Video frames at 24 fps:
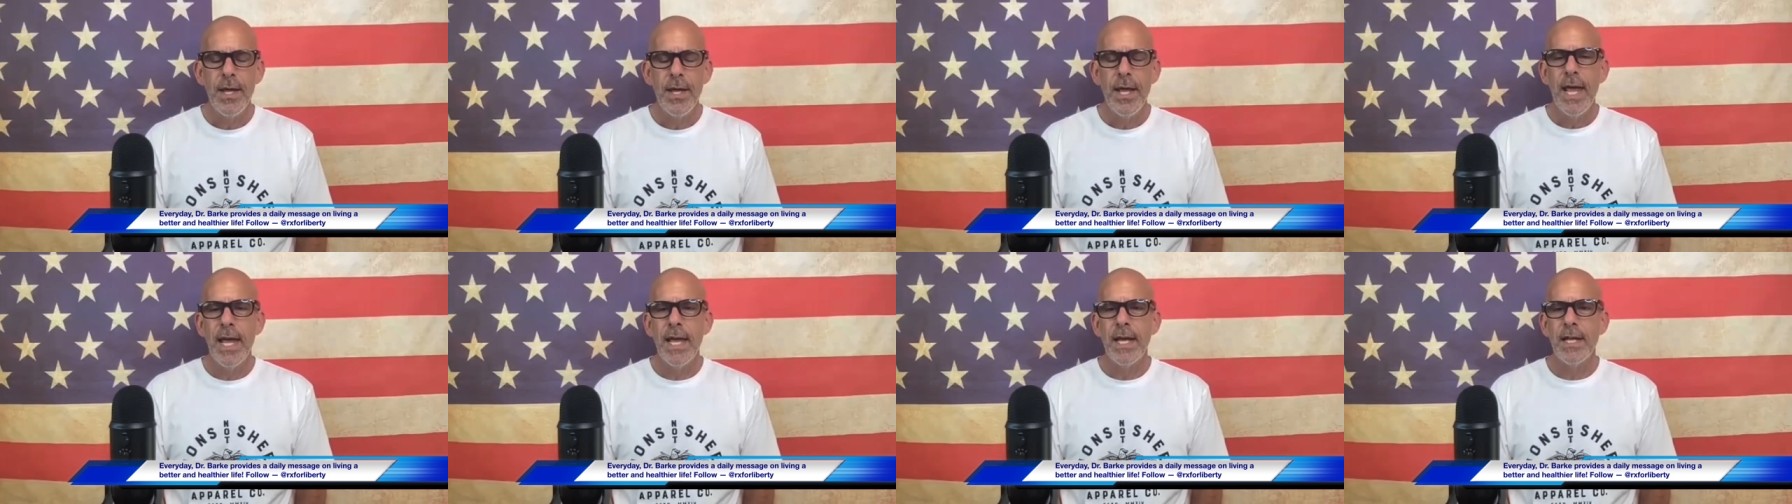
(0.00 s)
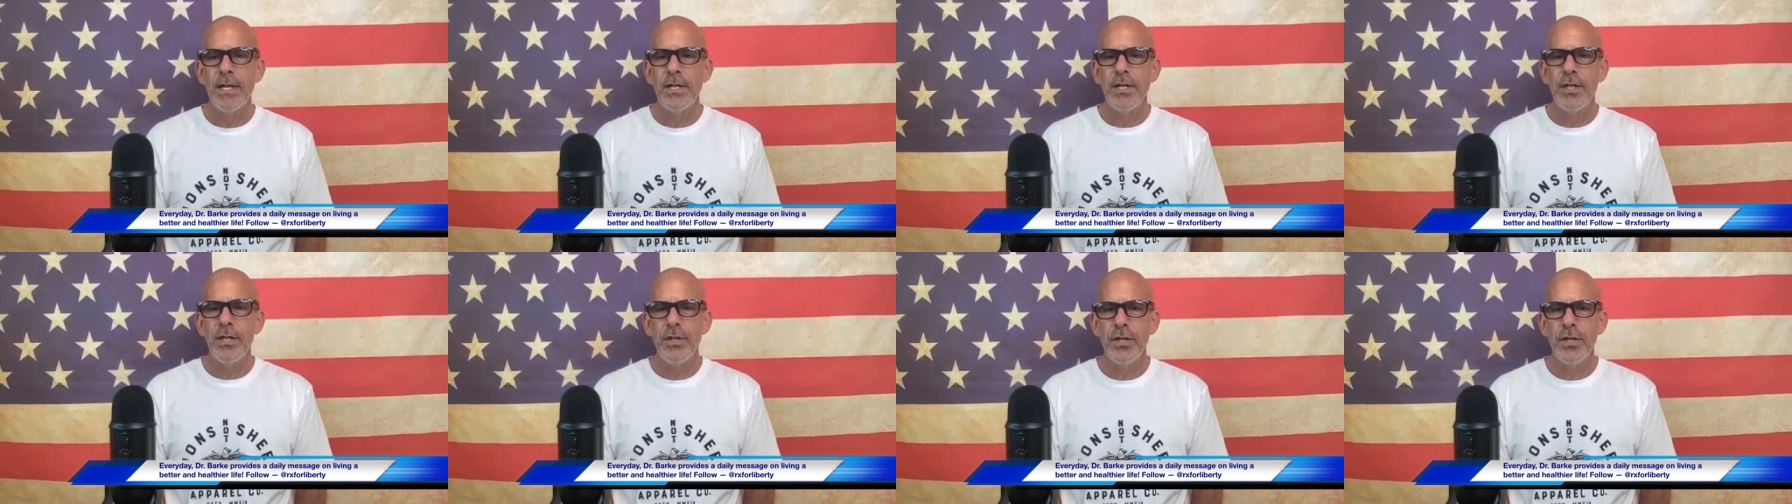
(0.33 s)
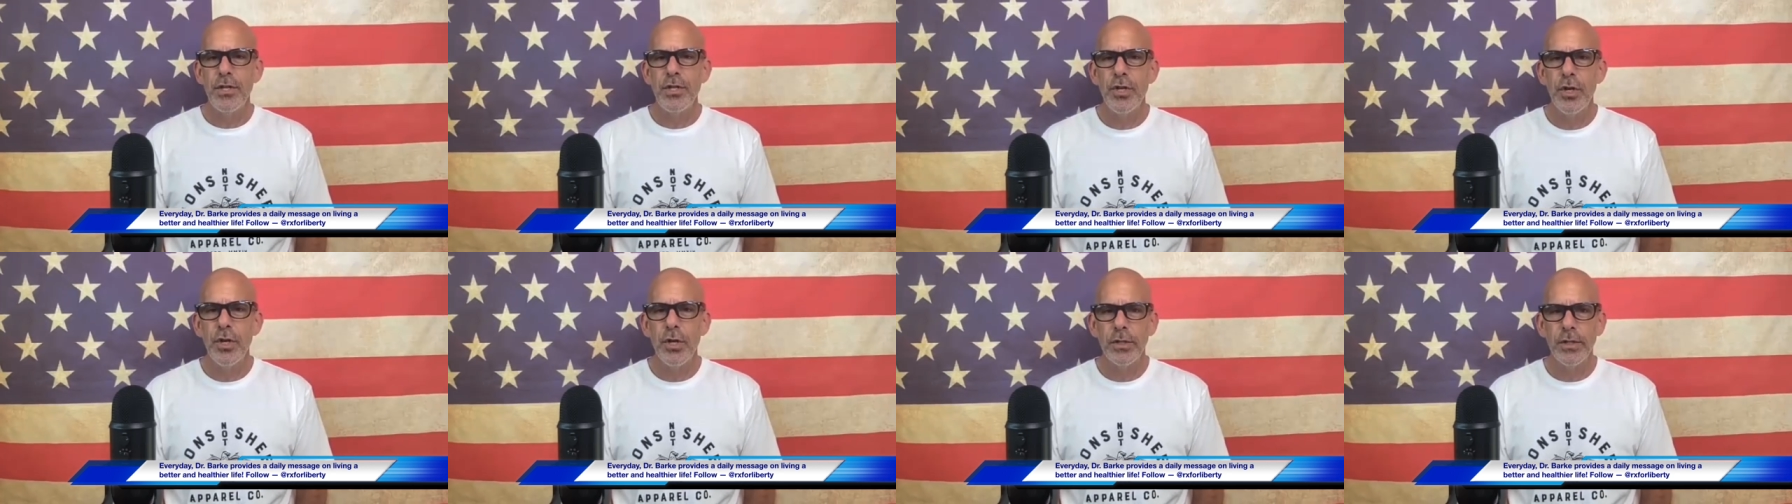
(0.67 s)
And the
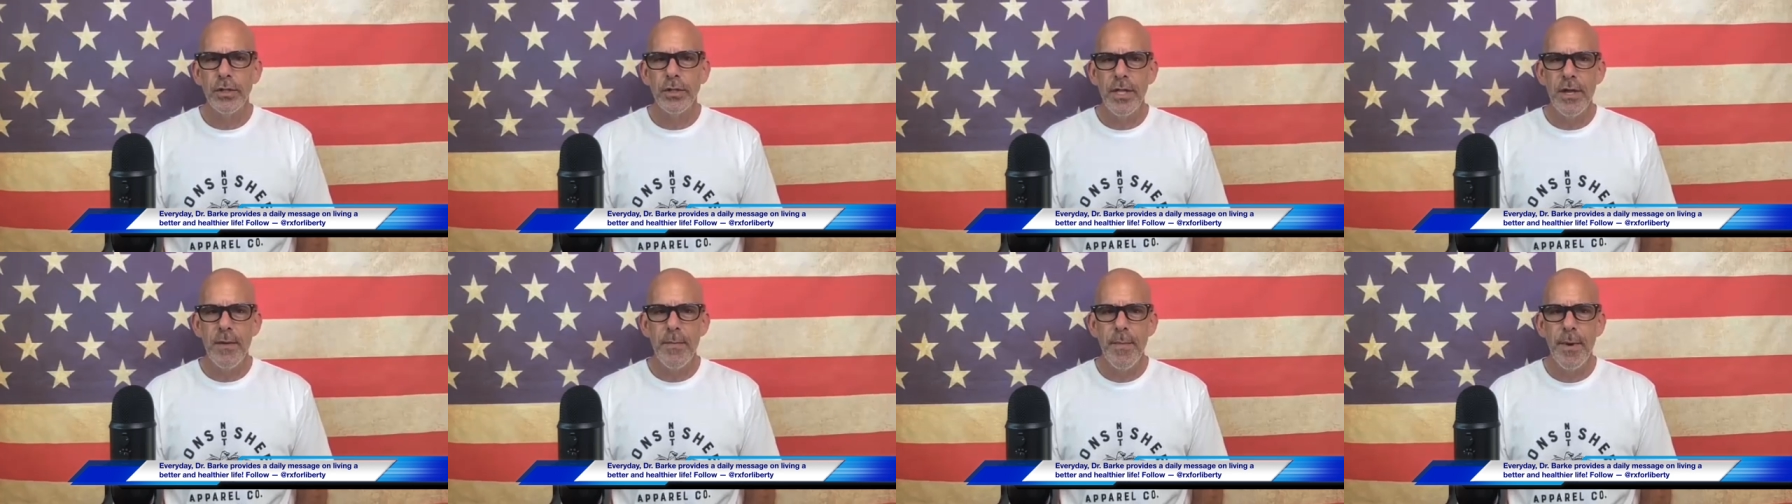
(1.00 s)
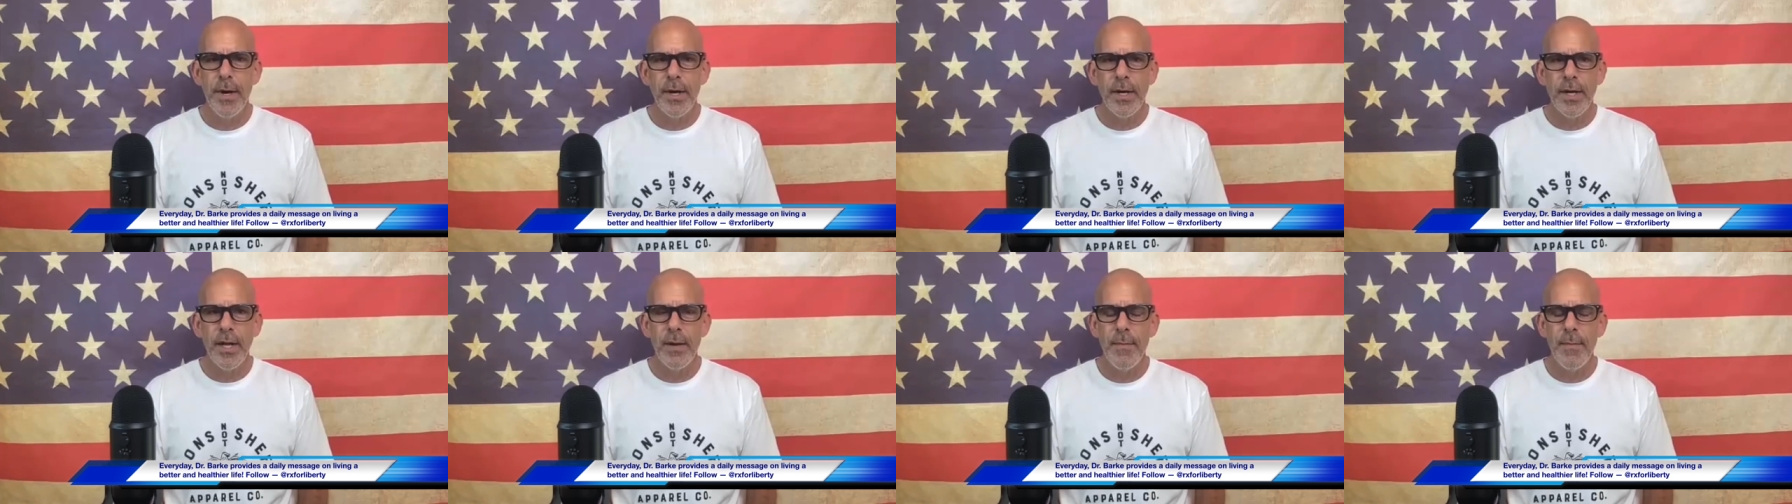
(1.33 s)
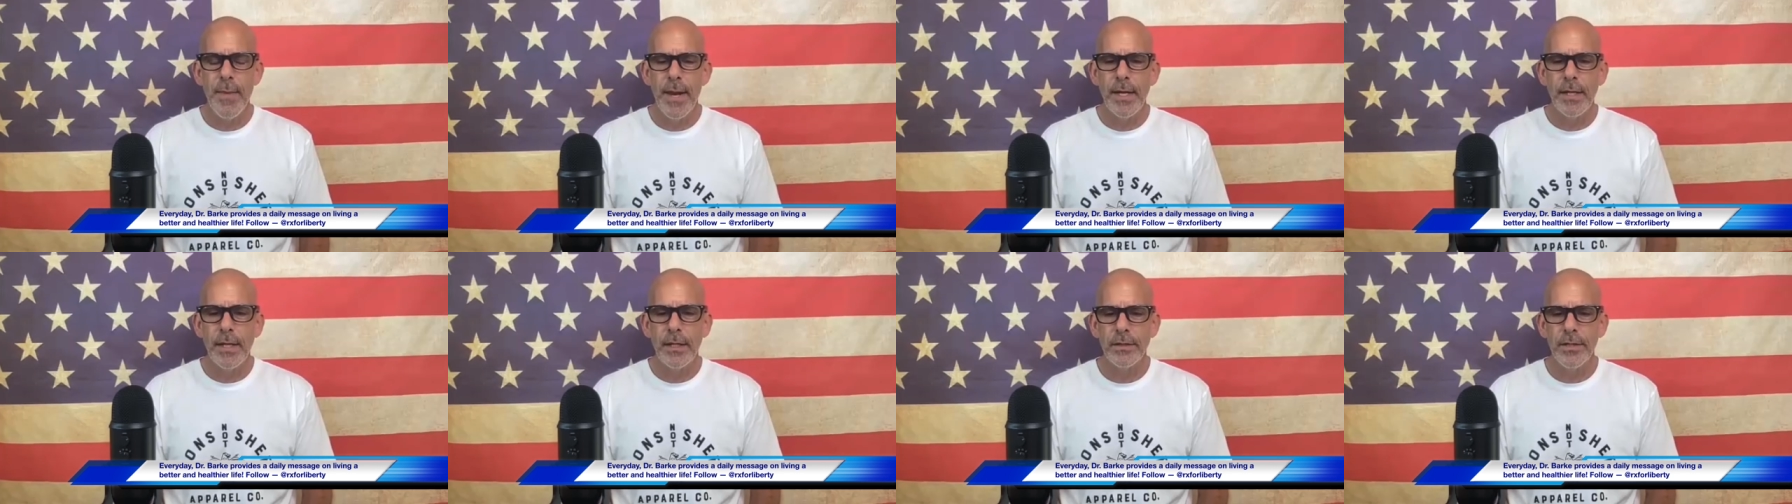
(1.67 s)
Journal of the American
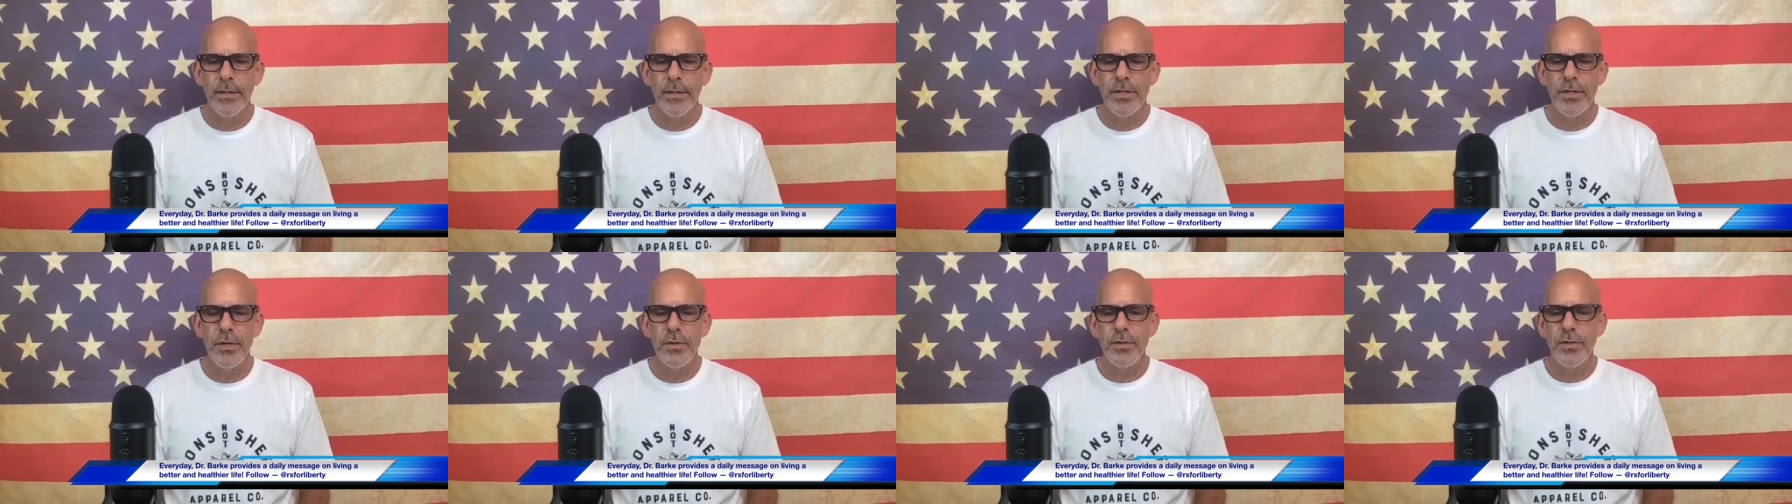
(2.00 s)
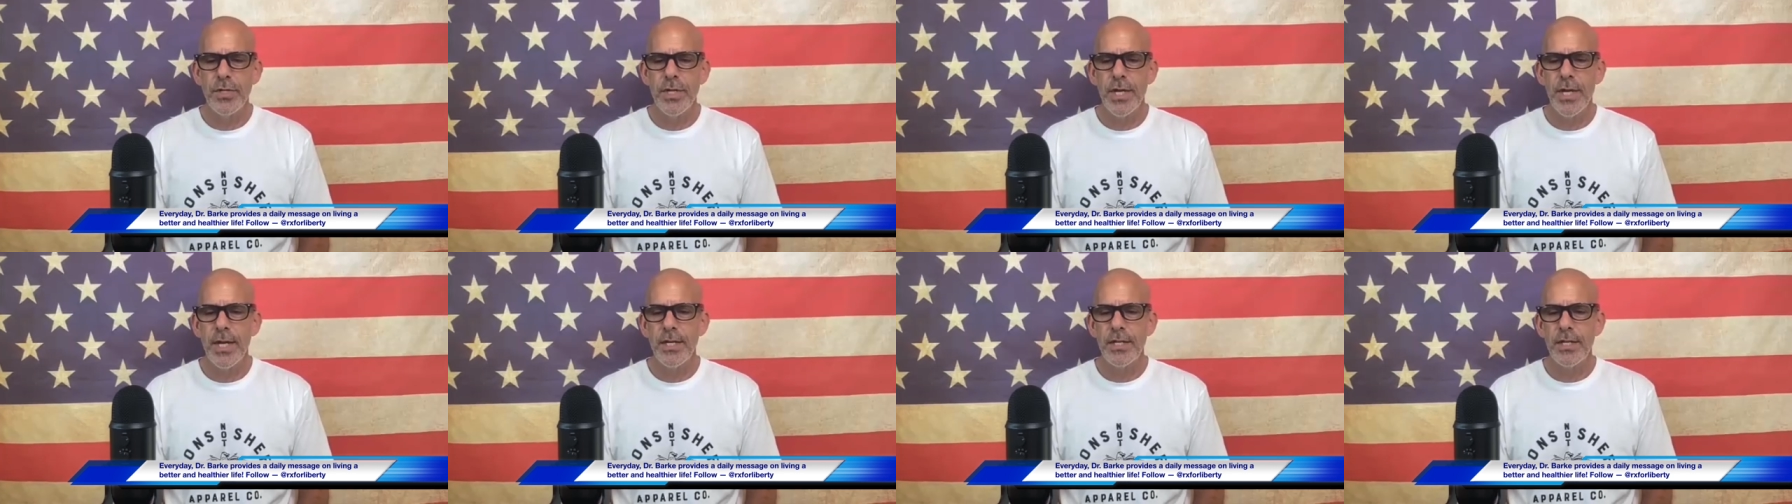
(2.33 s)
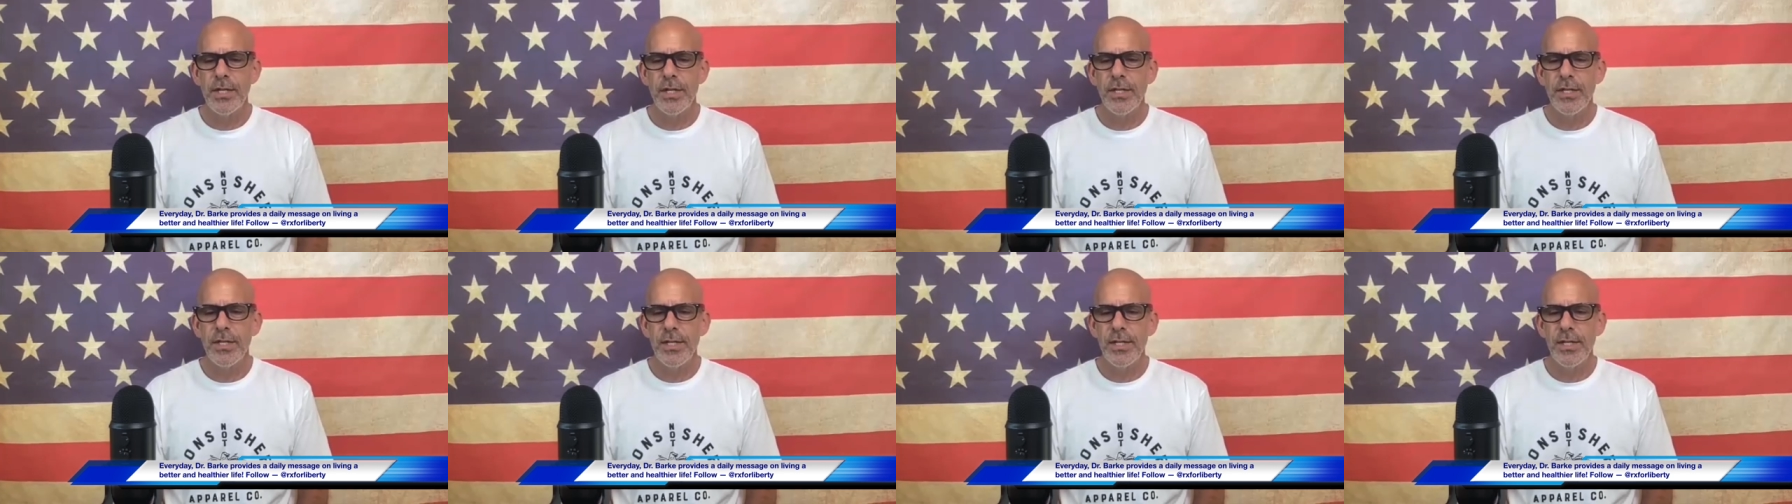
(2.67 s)
Medical Association